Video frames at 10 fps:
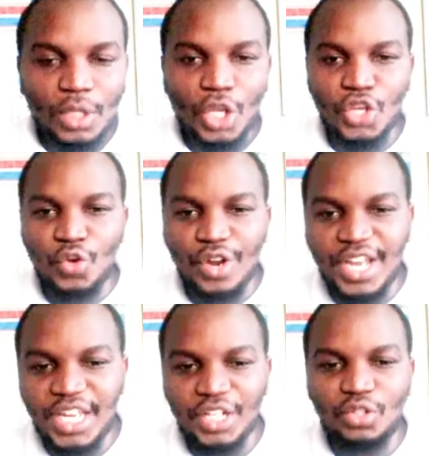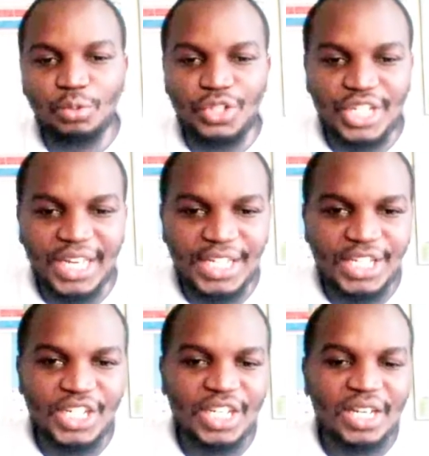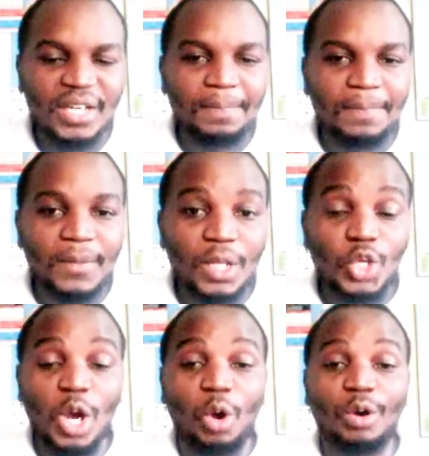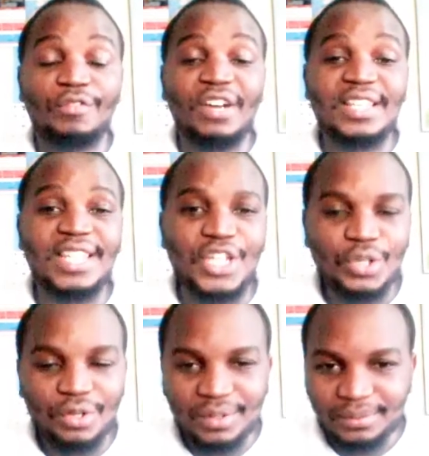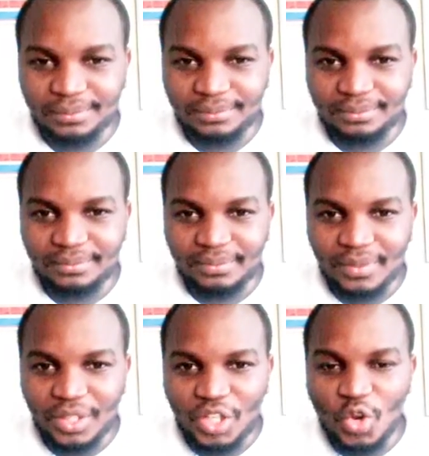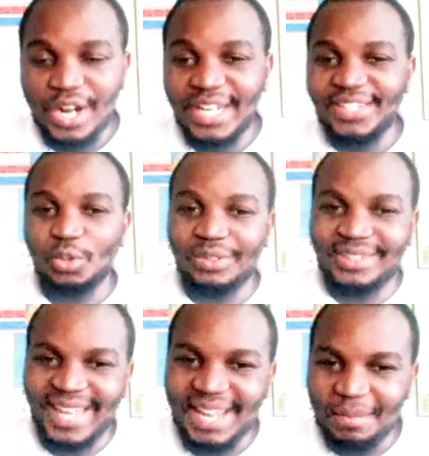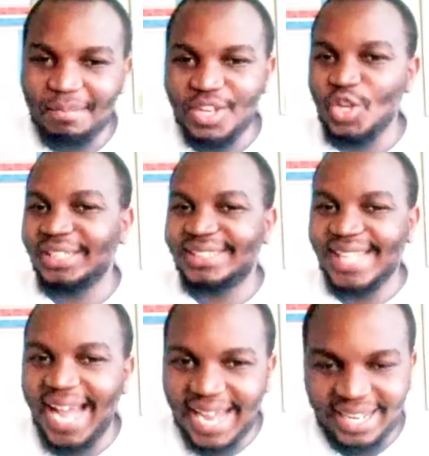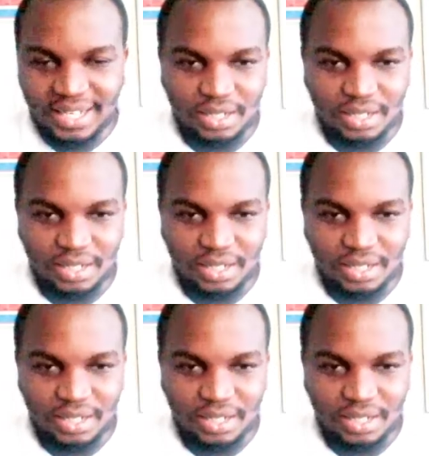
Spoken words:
you need to change your conversation. You need to tame your tongue.